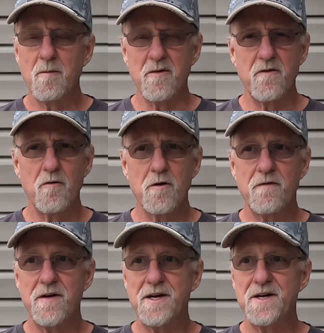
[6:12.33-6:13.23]
Before
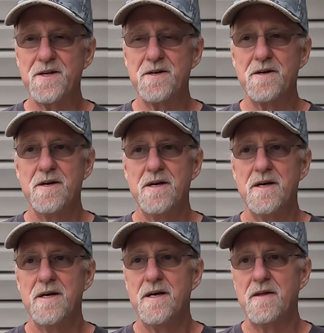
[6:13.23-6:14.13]
figs,
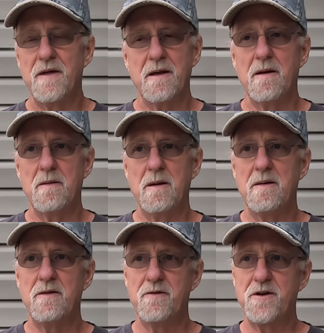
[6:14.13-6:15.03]
they're